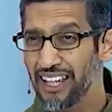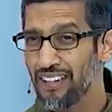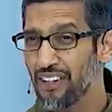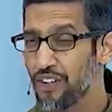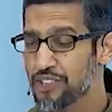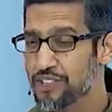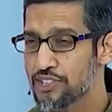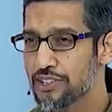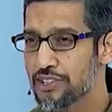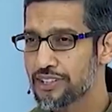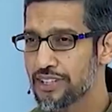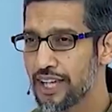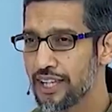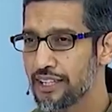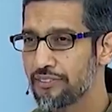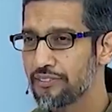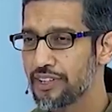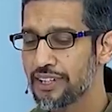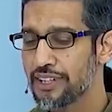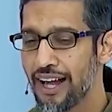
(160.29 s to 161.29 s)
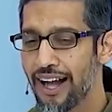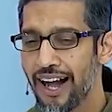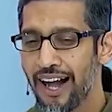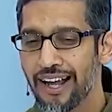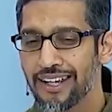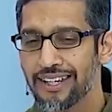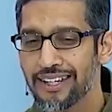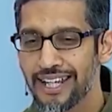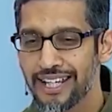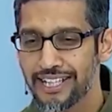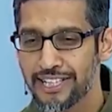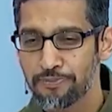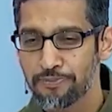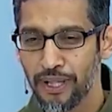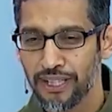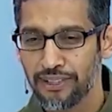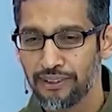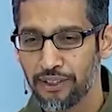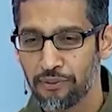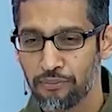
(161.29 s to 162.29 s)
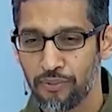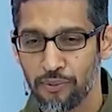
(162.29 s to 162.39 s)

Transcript: can also deliver unexpected